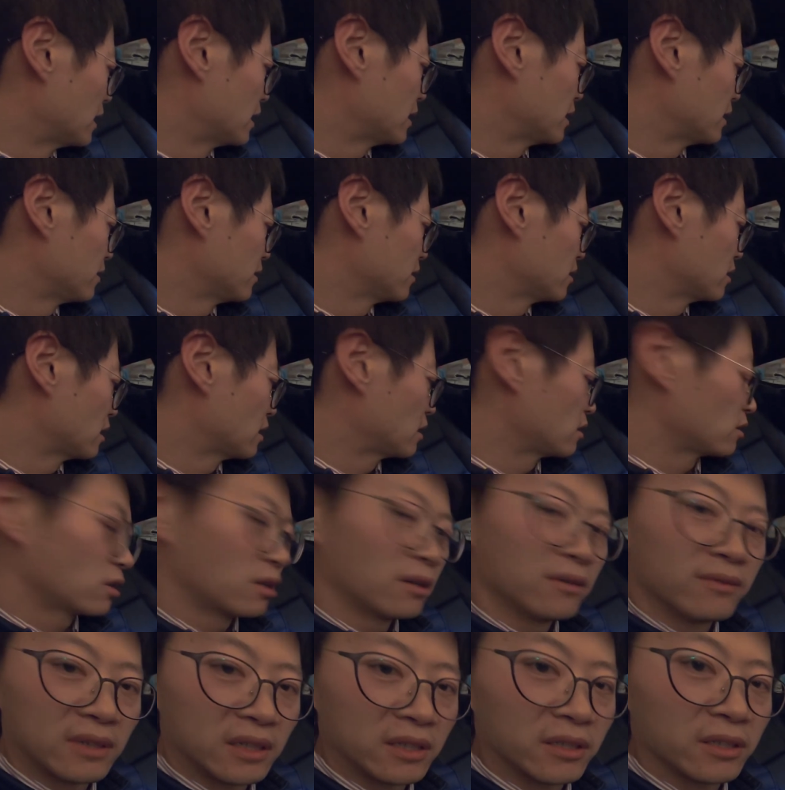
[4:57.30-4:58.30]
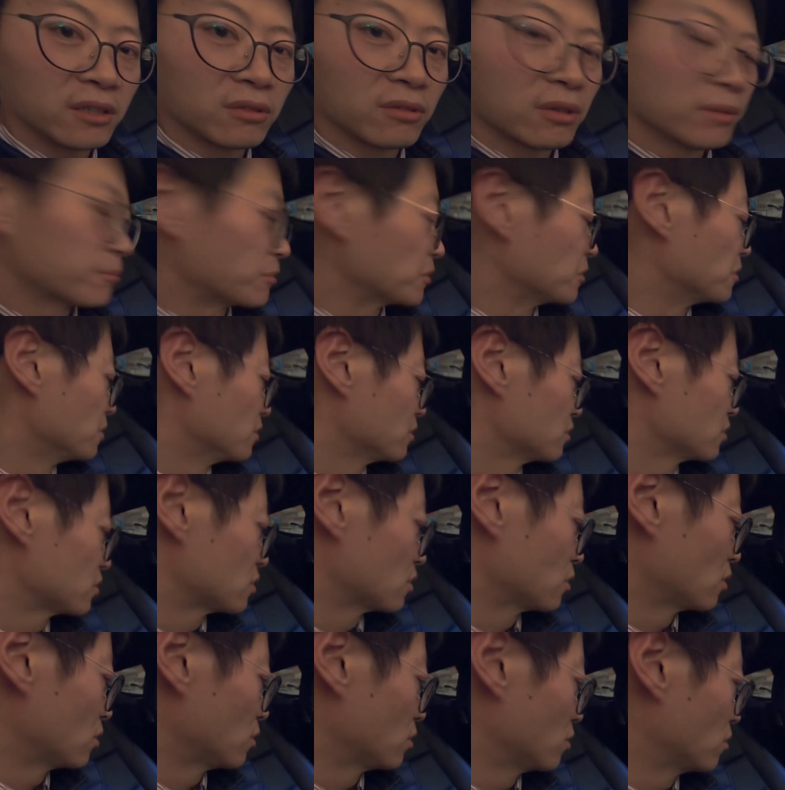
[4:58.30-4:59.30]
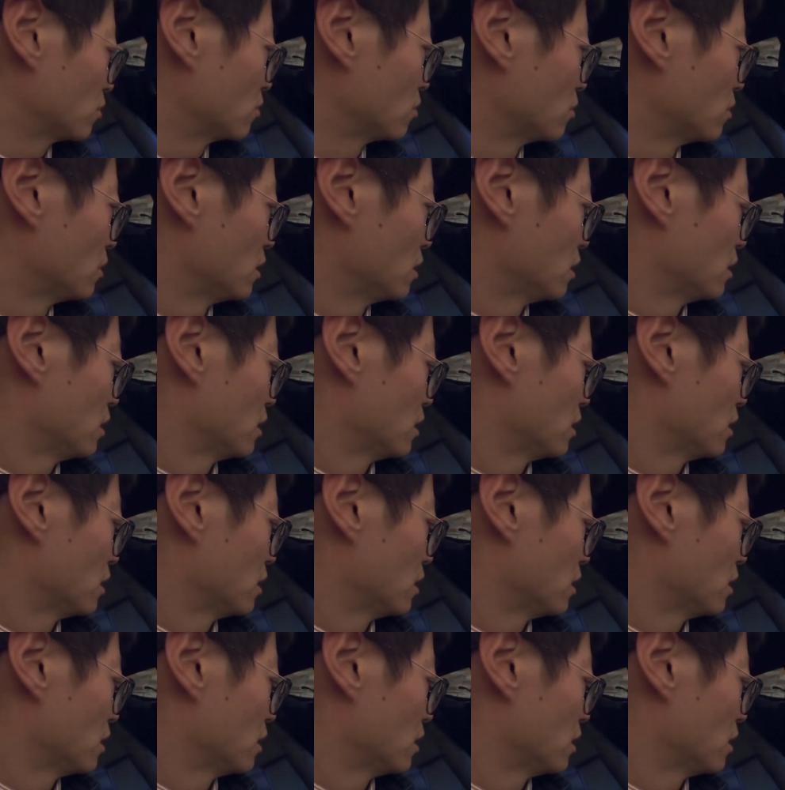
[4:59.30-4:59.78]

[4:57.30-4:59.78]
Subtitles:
and they're not very grippy. So